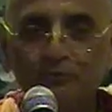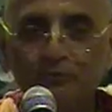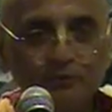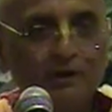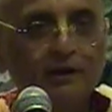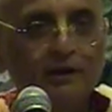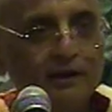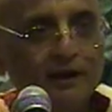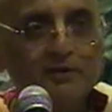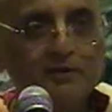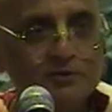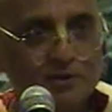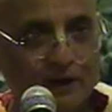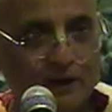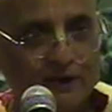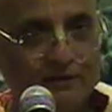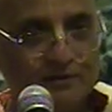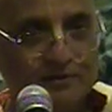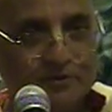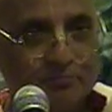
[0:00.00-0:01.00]
enjoy.
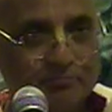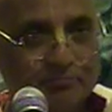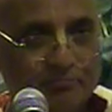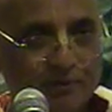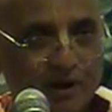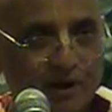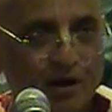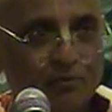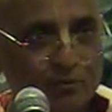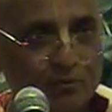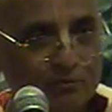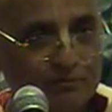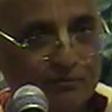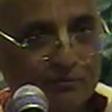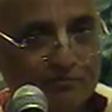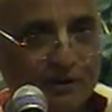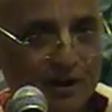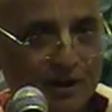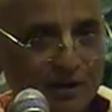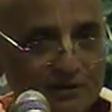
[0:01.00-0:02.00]

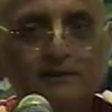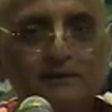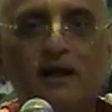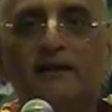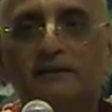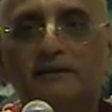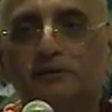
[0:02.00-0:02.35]
So the simple